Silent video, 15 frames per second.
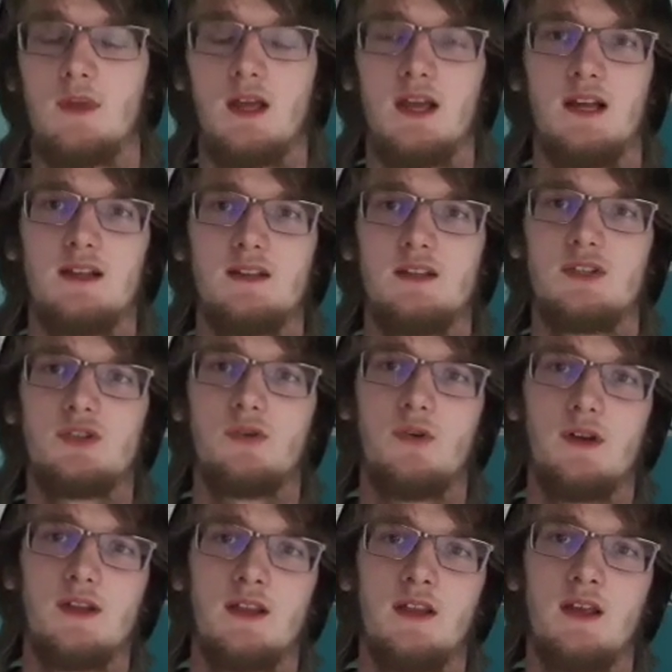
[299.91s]
And it's
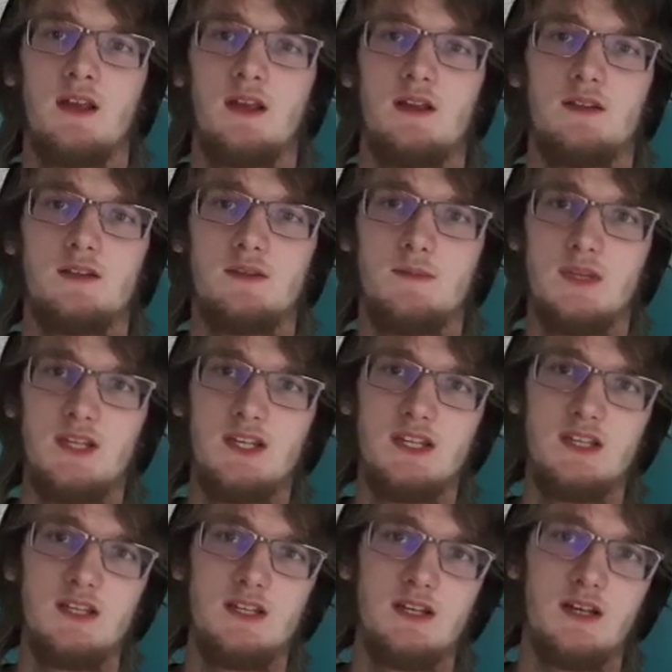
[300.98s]
going to
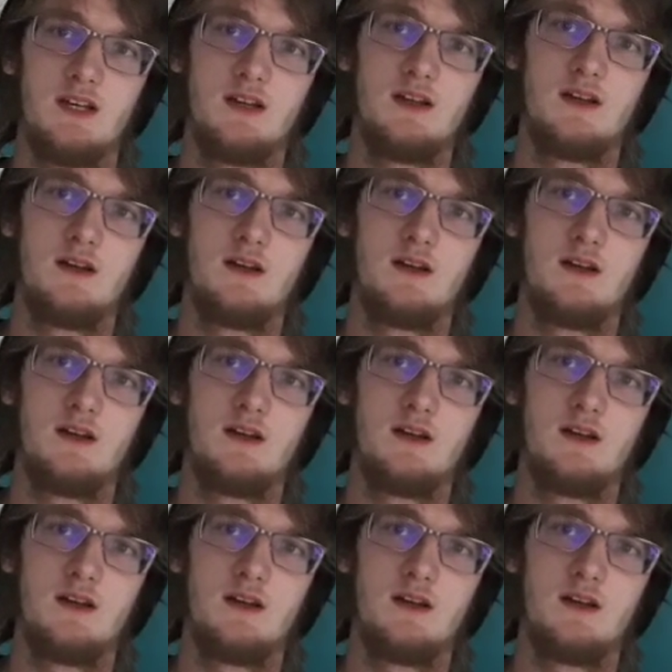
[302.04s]
be